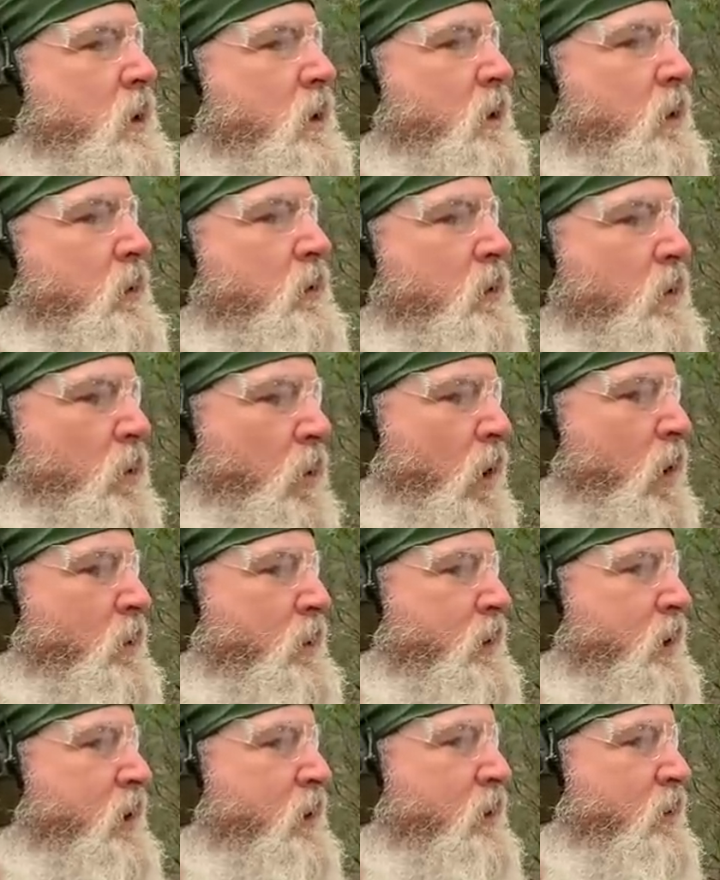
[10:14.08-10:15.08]
So well
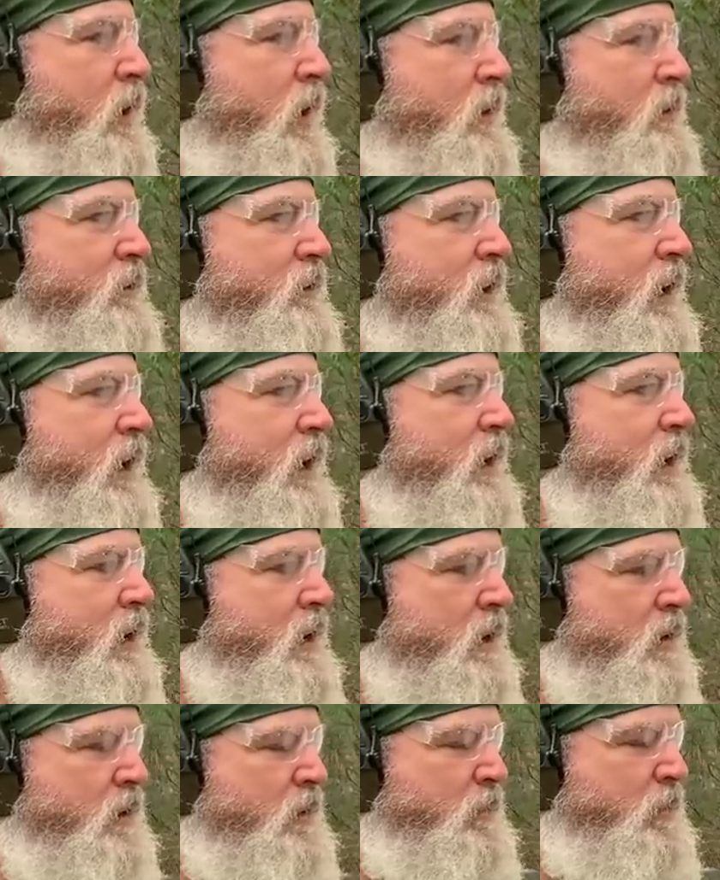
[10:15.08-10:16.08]
within the range of that.
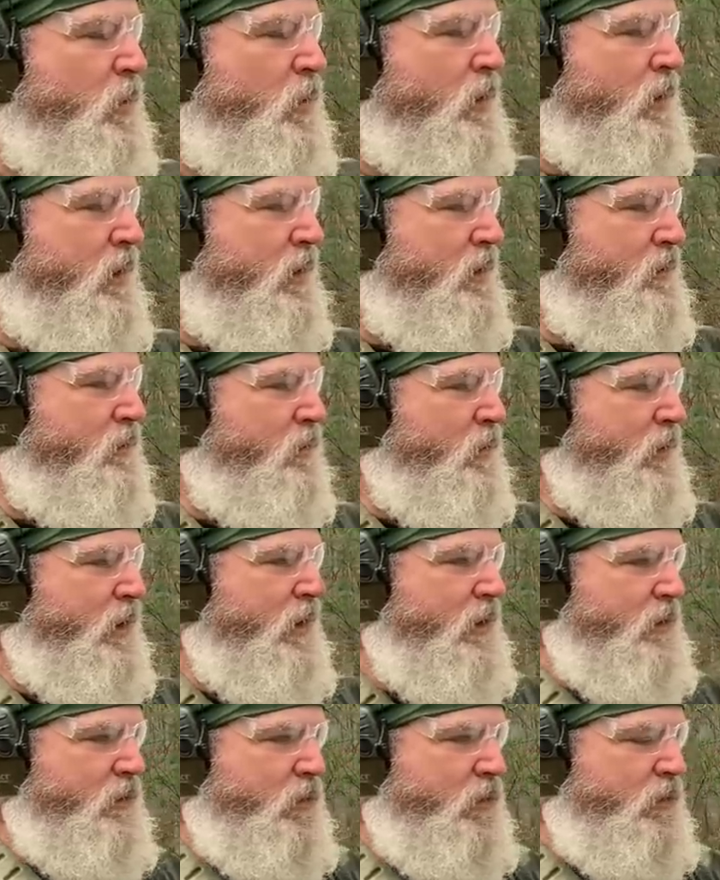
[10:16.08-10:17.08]
The point is we
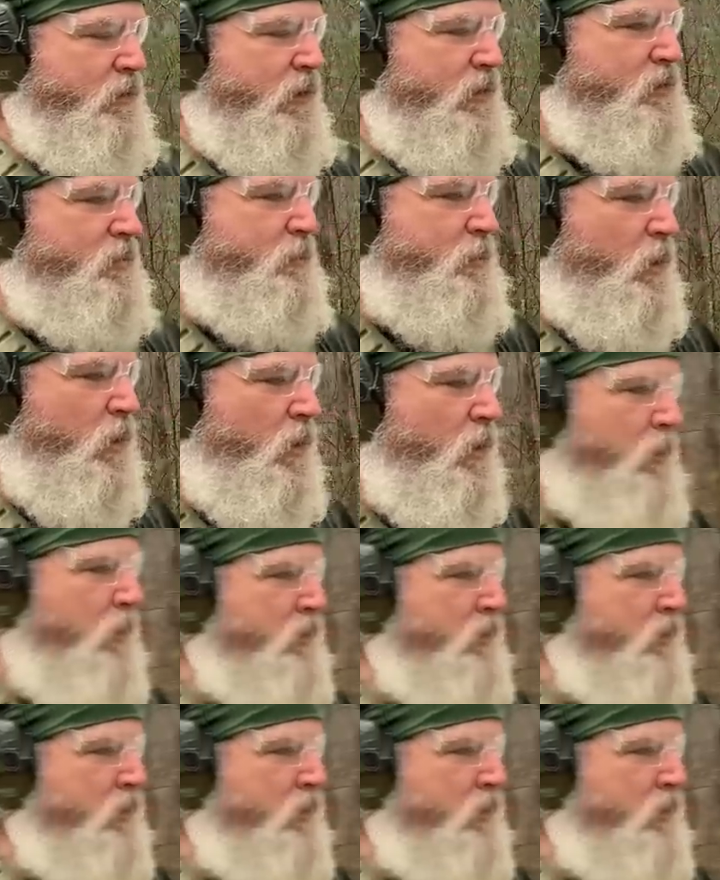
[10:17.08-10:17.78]
get we reach a point where